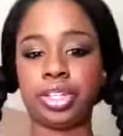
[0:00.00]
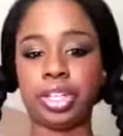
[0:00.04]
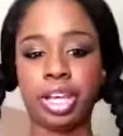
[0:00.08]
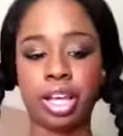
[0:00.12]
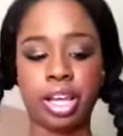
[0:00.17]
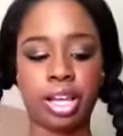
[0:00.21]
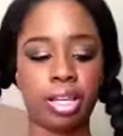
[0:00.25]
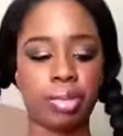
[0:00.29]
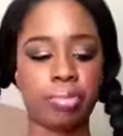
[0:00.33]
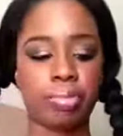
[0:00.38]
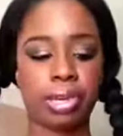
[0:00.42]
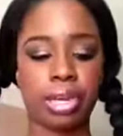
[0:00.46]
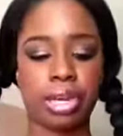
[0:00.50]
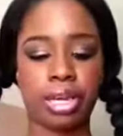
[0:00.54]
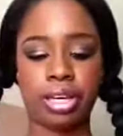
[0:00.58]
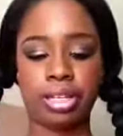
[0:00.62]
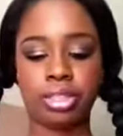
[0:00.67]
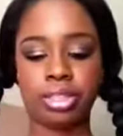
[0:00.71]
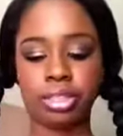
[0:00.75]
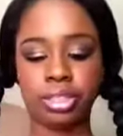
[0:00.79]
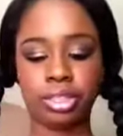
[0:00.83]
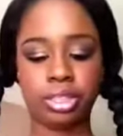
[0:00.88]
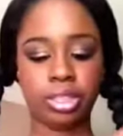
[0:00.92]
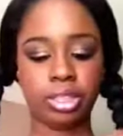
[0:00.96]
your
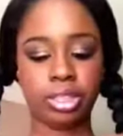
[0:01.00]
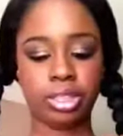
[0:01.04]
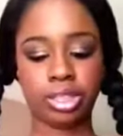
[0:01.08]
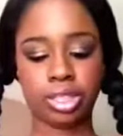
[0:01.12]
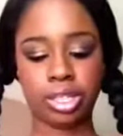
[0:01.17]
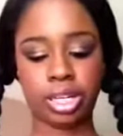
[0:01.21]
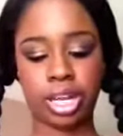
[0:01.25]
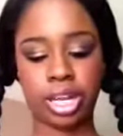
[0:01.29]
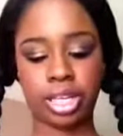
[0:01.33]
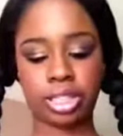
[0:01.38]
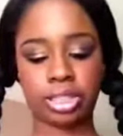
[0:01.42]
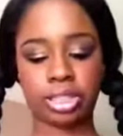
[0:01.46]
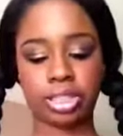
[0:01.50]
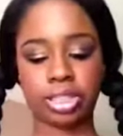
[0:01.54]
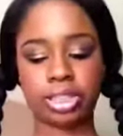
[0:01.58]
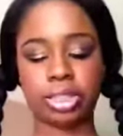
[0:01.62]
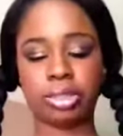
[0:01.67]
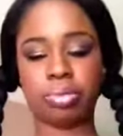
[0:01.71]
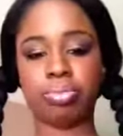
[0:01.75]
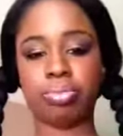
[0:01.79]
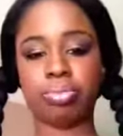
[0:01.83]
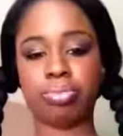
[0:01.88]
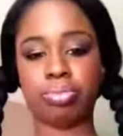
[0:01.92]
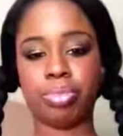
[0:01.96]
iPad, it has
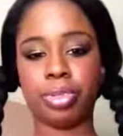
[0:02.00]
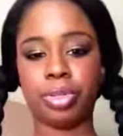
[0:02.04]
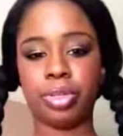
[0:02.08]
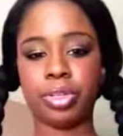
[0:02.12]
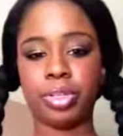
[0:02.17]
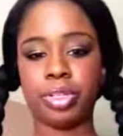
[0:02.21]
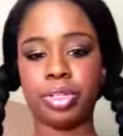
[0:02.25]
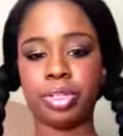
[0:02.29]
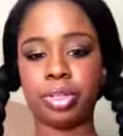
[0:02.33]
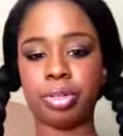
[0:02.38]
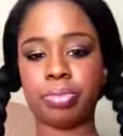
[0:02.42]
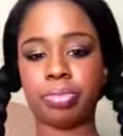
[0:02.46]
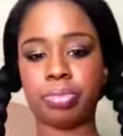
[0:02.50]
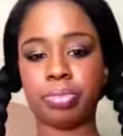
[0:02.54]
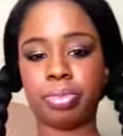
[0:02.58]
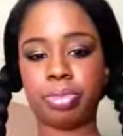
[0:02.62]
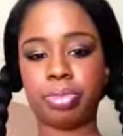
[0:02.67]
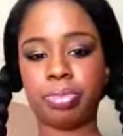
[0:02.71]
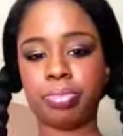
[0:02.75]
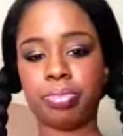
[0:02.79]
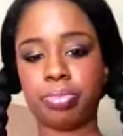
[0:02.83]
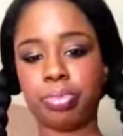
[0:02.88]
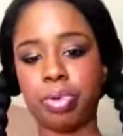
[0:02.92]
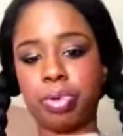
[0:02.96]
this button-up
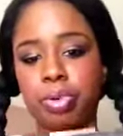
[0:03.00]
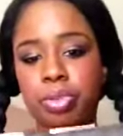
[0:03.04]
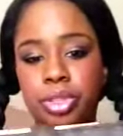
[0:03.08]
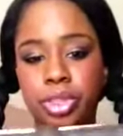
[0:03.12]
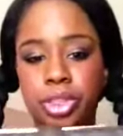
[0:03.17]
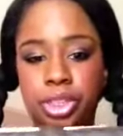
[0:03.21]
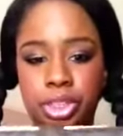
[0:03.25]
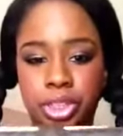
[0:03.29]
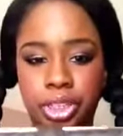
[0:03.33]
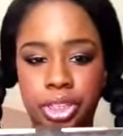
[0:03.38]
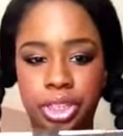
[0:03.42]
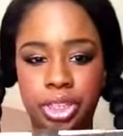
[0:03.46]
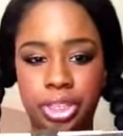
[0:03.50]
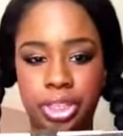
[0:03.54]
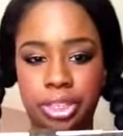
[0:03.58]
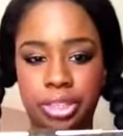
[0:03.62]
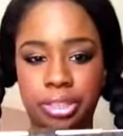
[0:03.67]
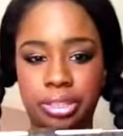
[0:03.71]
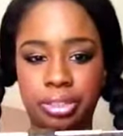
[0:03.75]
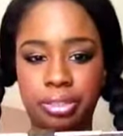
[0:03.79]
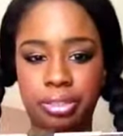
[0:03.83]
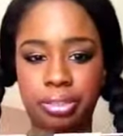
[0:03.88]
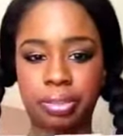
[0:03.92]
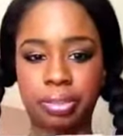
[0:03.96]
portion
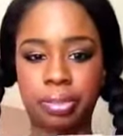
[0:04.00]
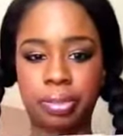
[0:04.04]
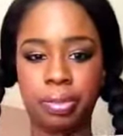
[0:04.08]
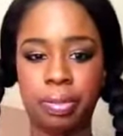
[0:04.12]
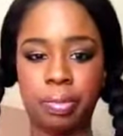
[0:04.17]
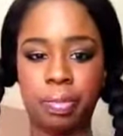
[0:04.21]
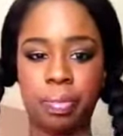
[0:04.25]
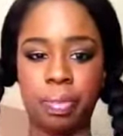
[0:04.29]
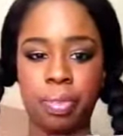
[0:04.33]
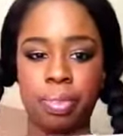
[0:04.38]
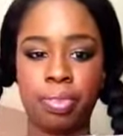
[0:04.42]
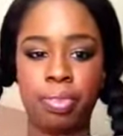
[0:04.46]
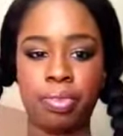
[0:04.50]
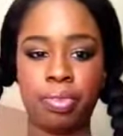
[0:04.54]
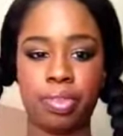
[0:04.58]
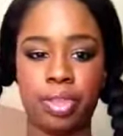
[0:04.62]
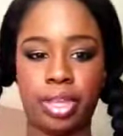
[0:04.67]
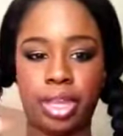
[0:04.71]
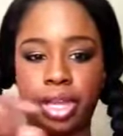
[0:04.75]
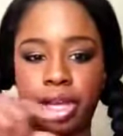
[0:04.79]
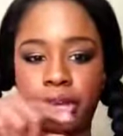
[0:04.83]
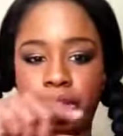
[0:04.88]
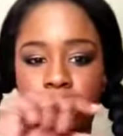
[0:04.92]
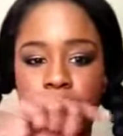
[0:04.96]
here,
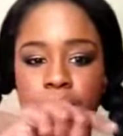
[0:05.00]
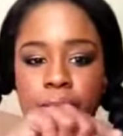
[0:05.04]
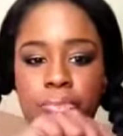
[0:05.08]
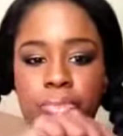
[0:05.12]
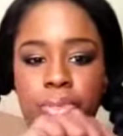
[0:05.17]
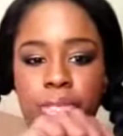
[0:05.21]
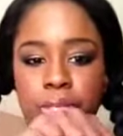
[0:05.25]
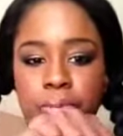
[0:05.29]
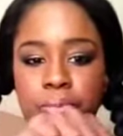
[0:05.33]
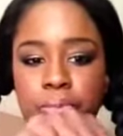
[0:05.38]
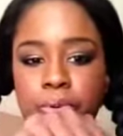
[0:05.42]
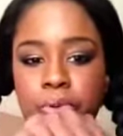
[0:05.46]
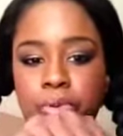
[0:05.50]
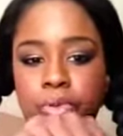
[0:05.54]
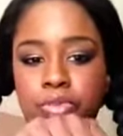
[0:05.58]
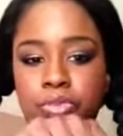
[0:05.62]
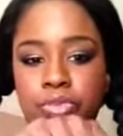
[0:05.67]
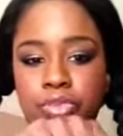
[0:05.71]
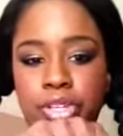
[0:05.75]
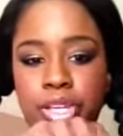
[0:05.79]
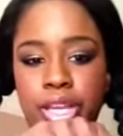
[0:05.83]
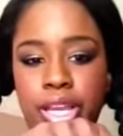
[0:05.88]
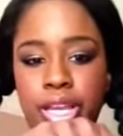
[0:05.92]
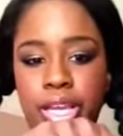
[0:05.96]
and a peephole
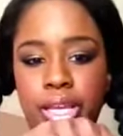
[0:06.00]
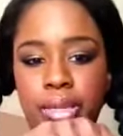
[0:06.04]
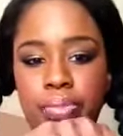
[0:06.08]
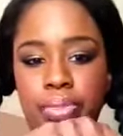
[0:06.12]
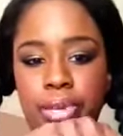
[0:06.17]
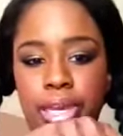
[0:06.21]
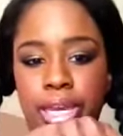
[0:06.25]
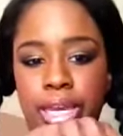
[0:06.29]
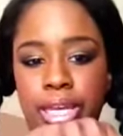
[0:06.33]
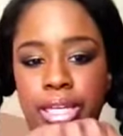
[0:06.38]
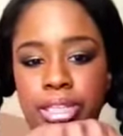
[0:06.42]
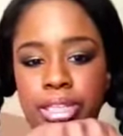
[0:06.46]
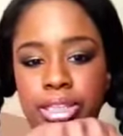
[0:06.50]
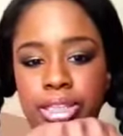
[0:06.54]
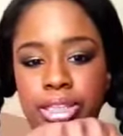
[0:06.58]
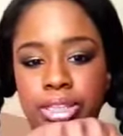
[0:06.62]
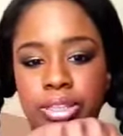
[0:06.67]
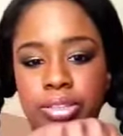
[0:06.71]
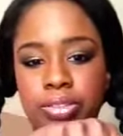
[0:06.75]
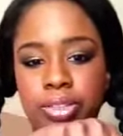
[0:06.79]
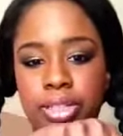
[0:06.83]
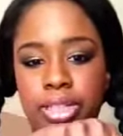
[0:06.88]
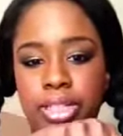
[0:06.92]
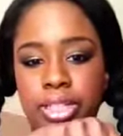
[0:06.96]
for your iPad
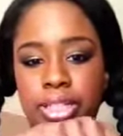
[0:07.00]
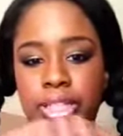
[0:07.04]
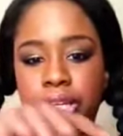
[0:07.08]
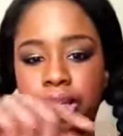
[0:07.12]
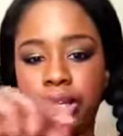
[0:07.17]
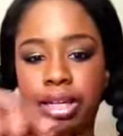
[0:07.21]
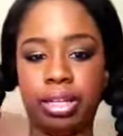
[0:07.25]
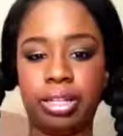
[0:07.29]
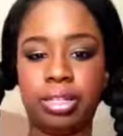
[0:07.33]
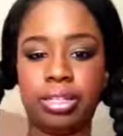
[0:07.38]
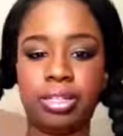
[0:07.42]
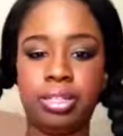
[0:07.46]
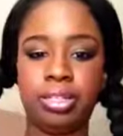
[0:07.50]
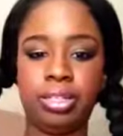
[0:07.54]
right there.